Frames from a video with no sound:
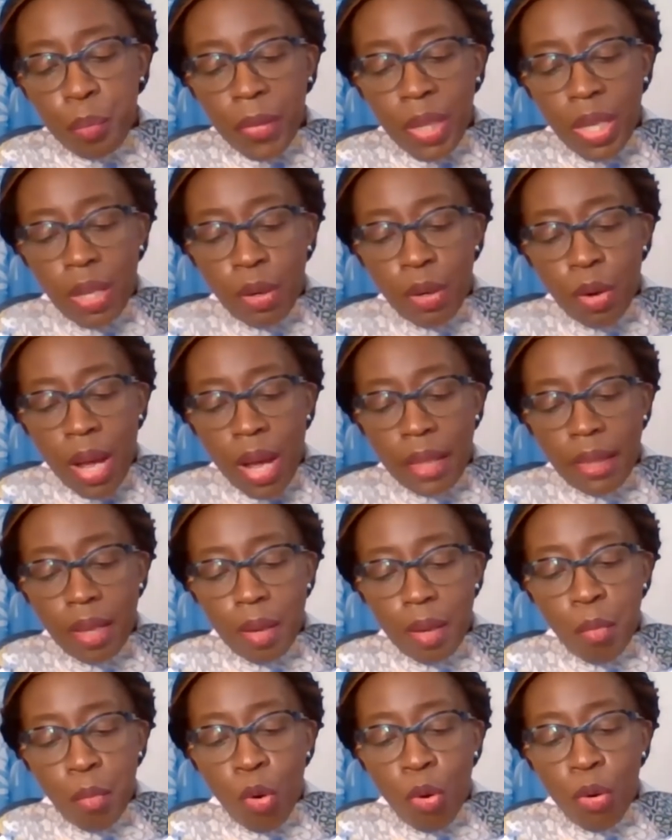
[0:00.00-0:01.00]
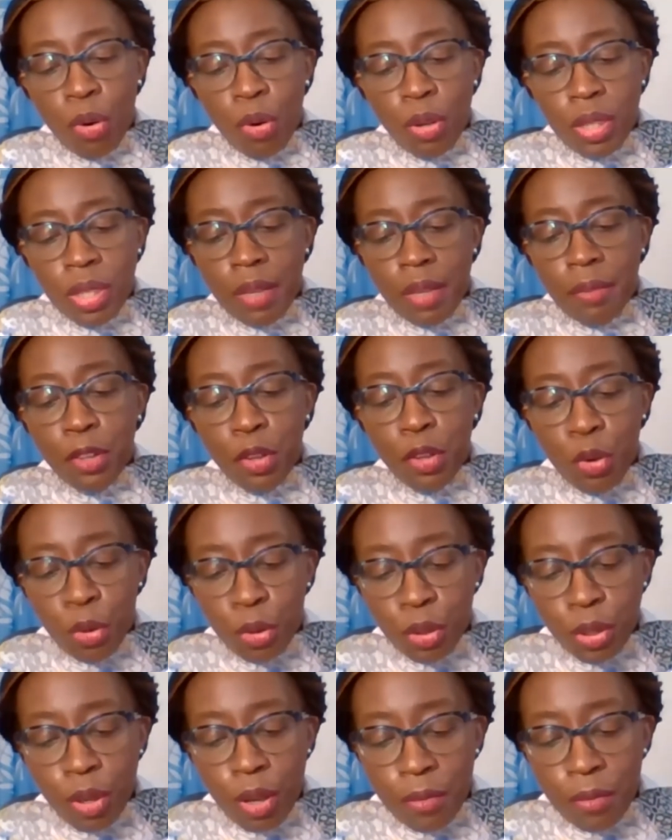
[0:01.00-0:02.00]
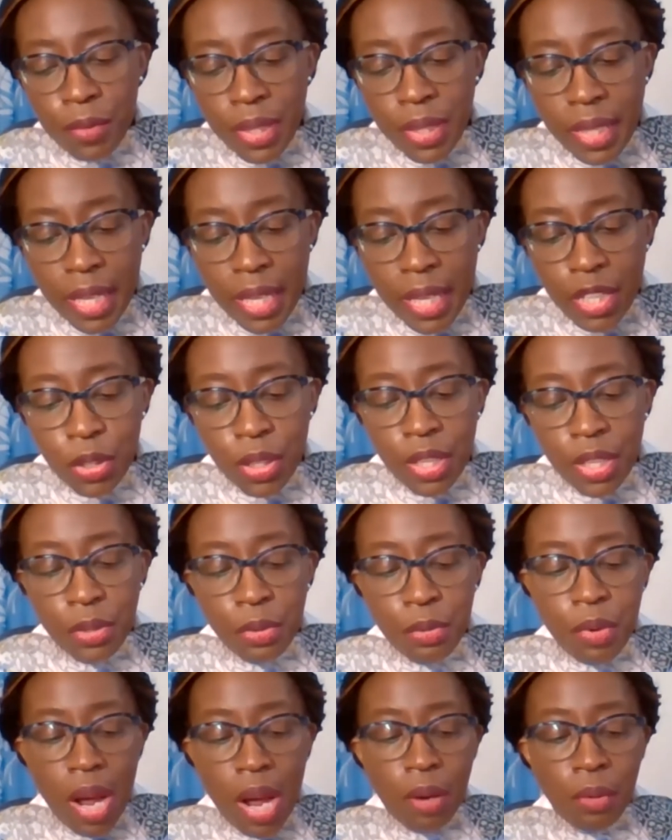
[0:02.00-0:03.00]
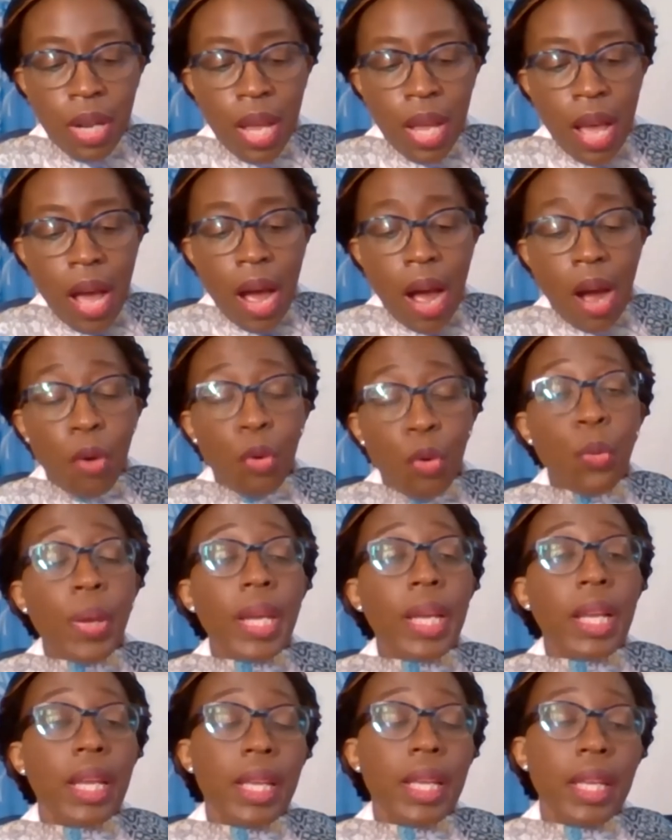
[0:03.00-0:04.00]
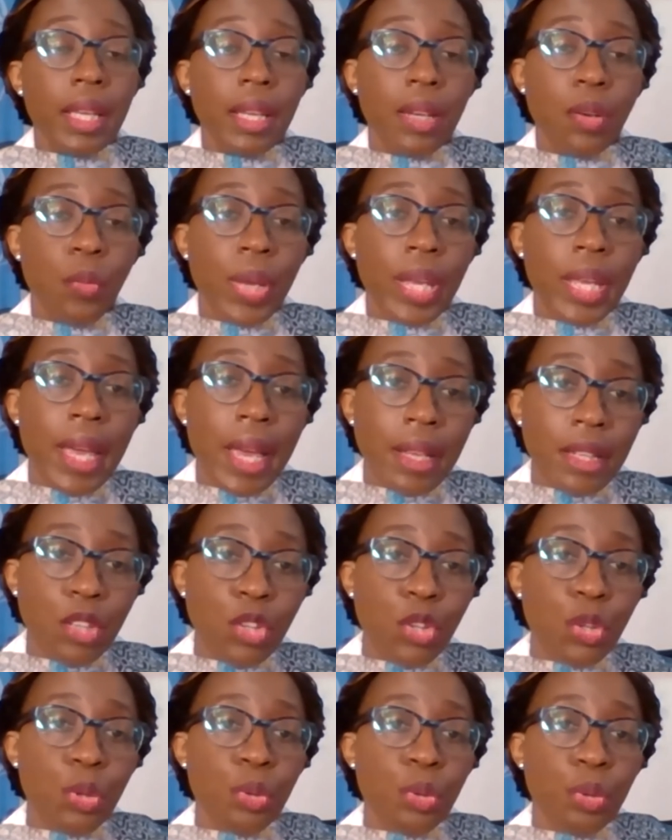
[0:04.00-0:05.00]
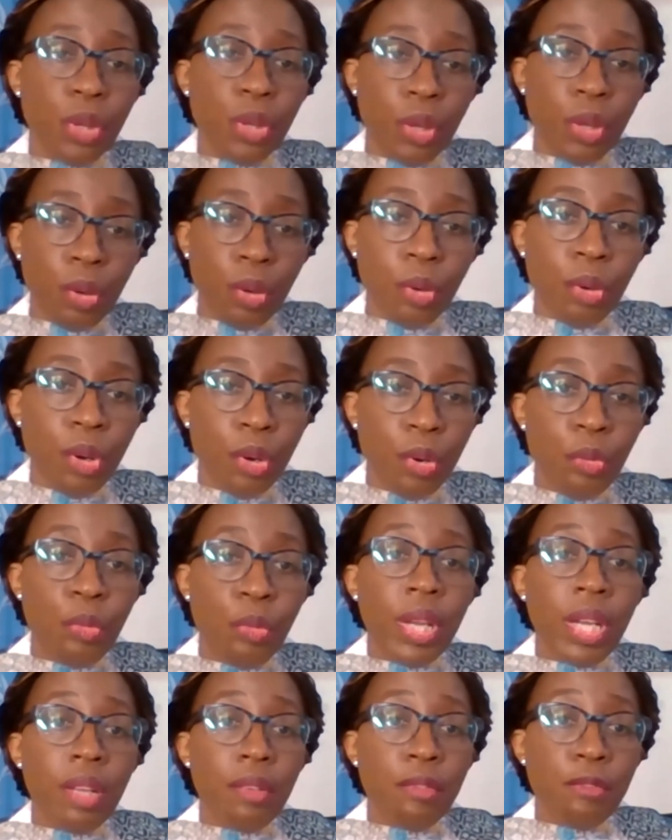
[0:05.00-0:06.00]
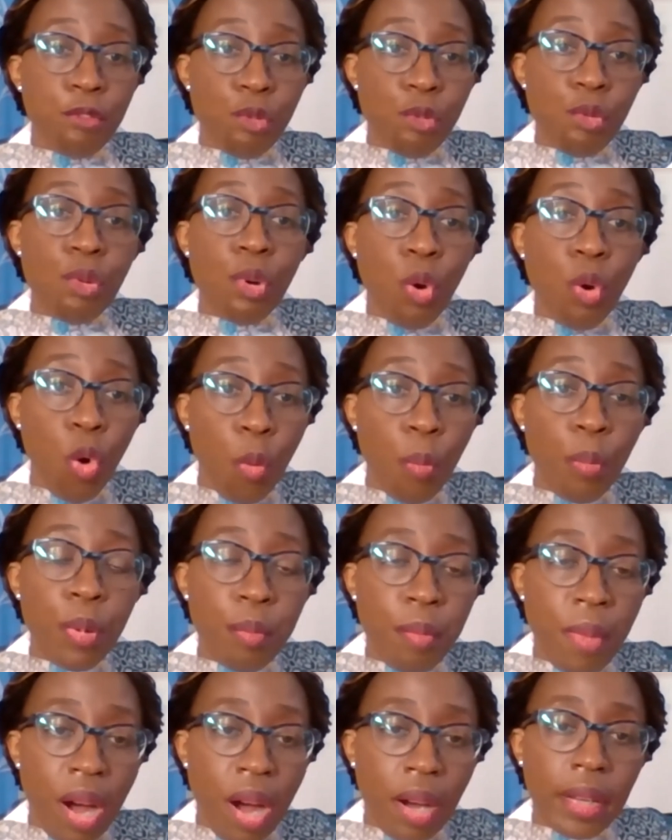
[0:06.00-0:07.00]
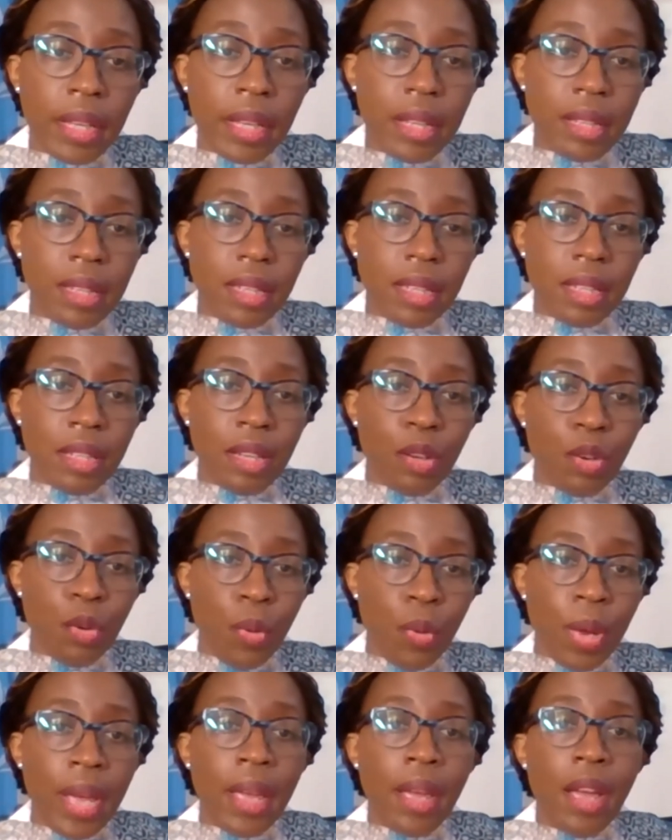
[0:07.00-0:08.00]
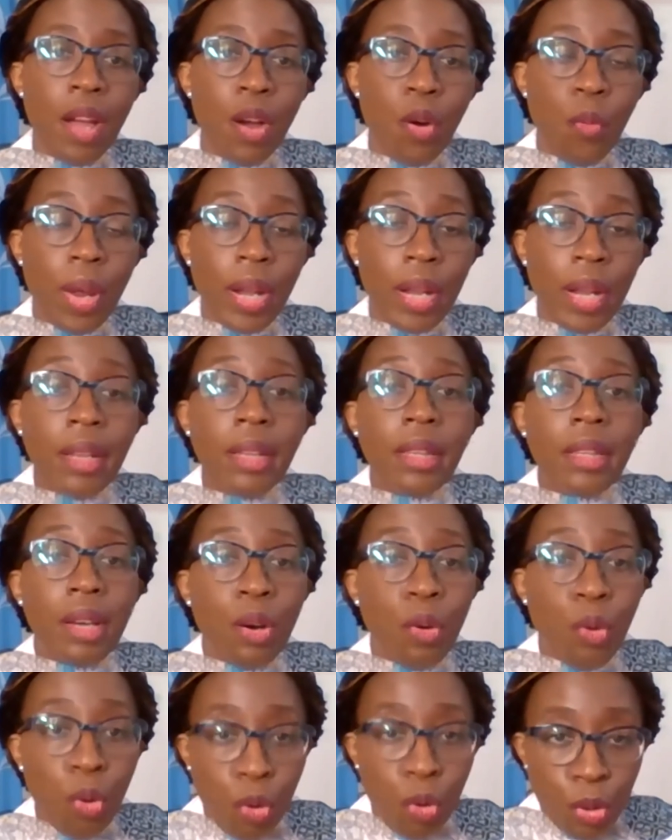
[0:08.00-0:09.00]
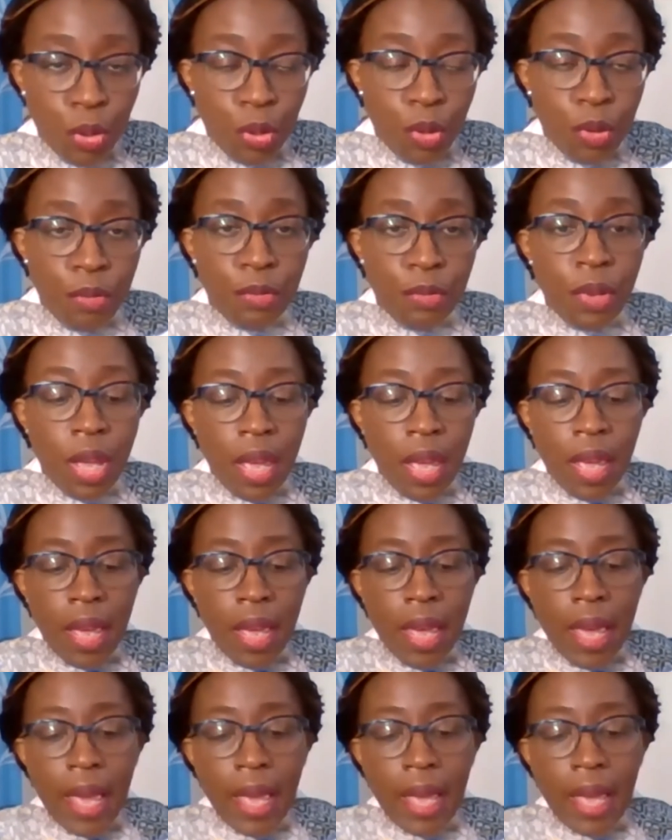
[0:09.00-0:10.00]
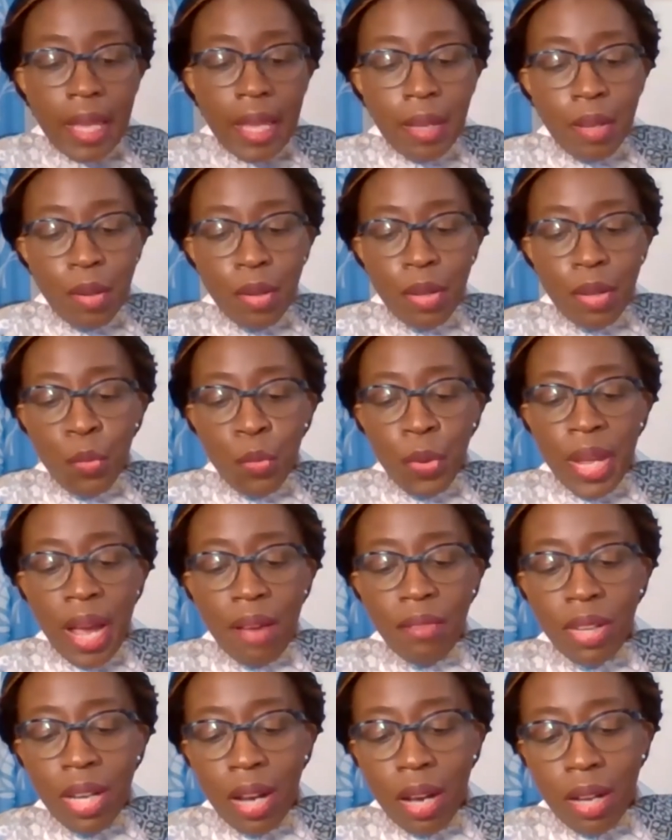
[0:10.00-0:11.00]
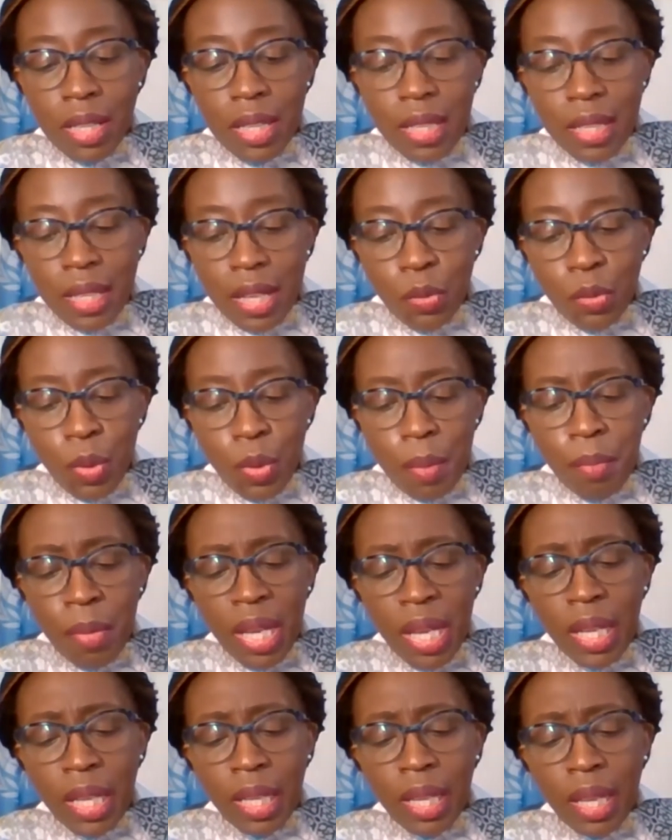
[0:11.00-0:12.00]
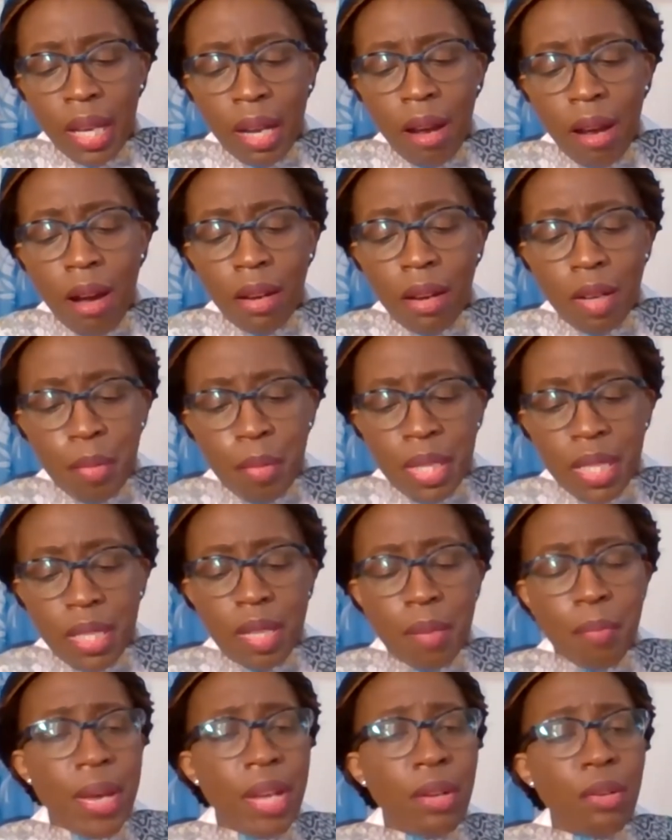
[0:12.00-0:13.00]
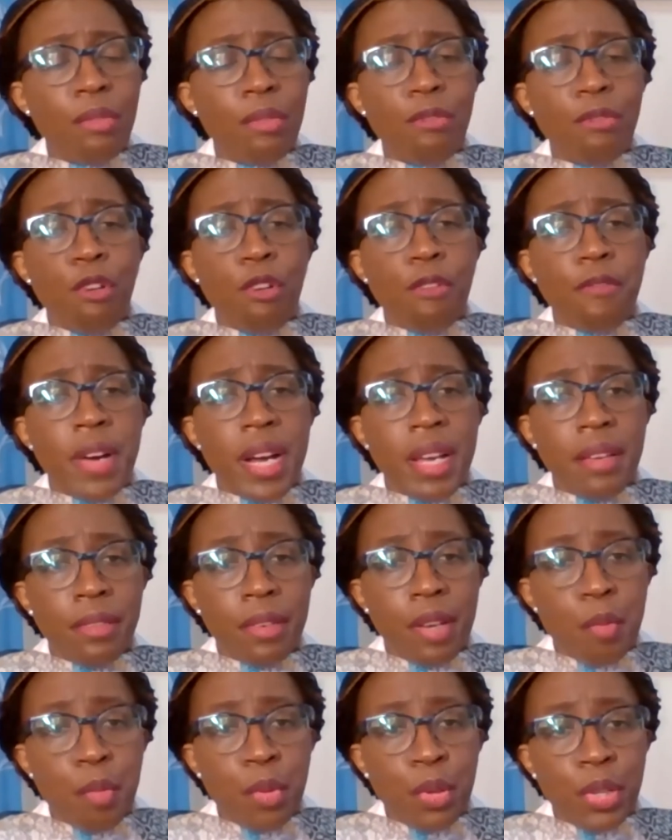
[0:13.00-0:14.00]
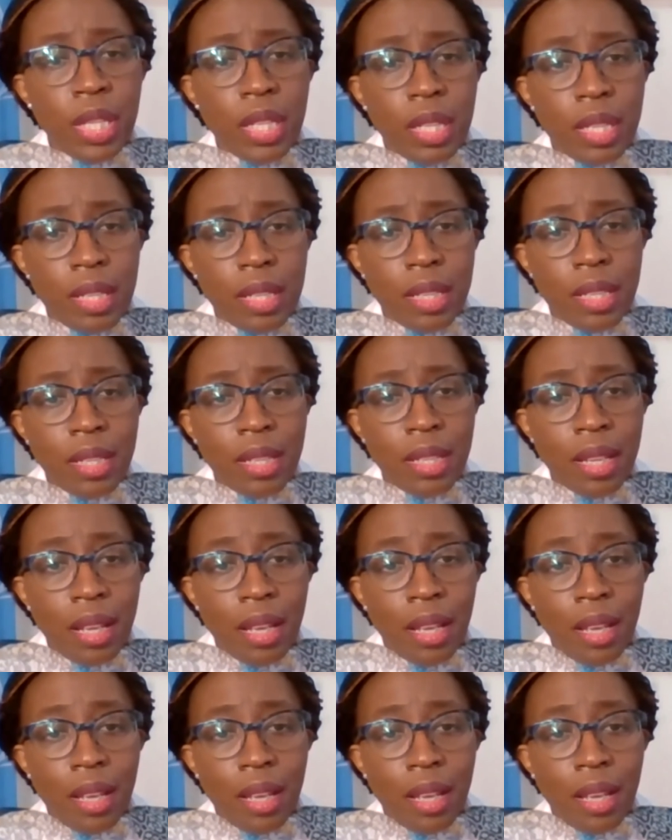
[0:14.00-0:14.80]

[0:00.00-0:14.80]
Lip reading: you know, I think more difficult conversation is around how quickly we get to, you know, really full open markets. And, you know, when the whole sort of, we have a continent where many economies depend on 4 or 5 commodities